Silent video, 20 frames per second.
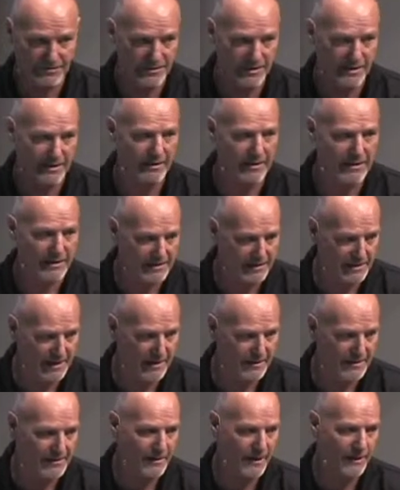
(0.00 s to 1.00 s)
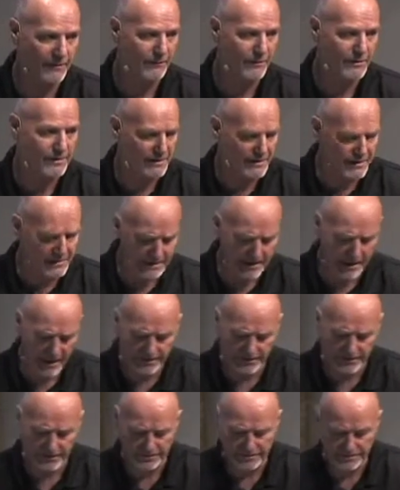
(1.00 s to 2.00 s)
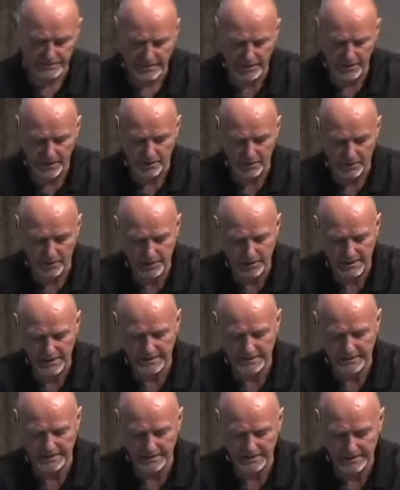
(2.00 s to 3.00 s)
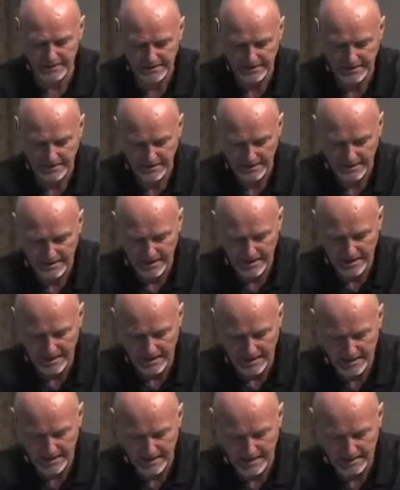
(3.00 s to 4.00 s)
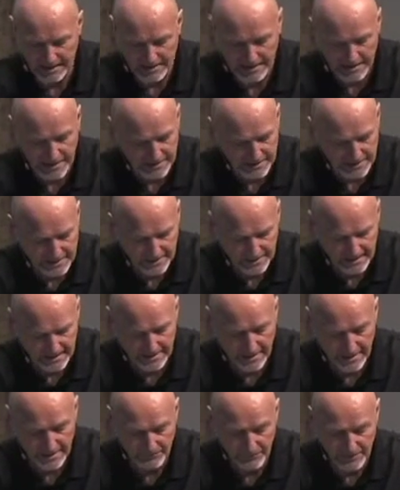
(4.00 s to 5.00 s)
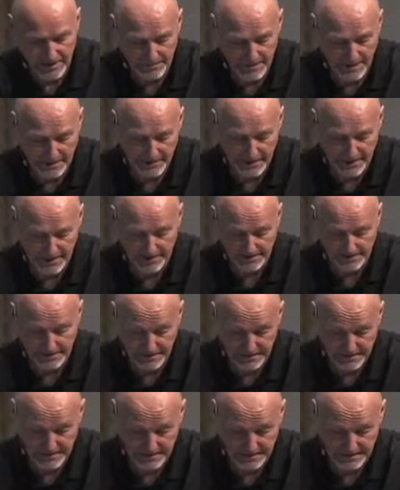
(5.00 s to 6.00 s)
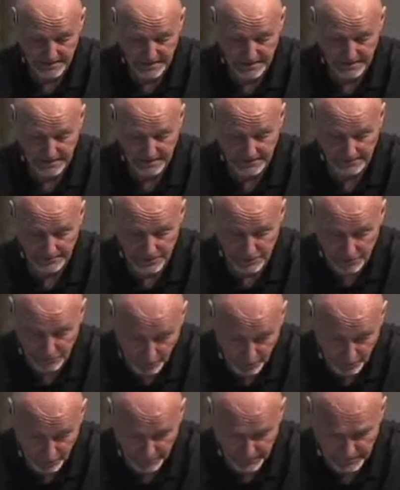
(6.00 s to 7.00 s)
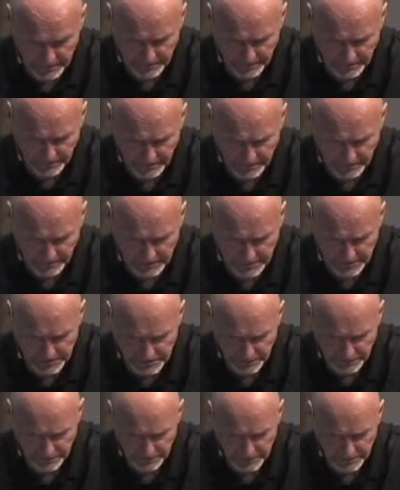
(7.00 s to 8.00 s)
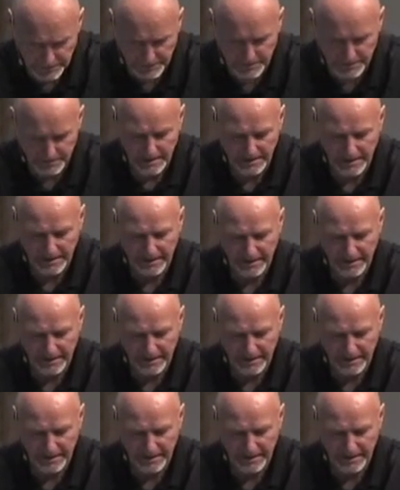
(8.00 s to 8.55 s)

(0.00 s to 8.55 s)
centered, it's not selfish, it's others uh, oriented. Uh, again, NIV maybe helps us this idea of scruples. what, what does scruples mean?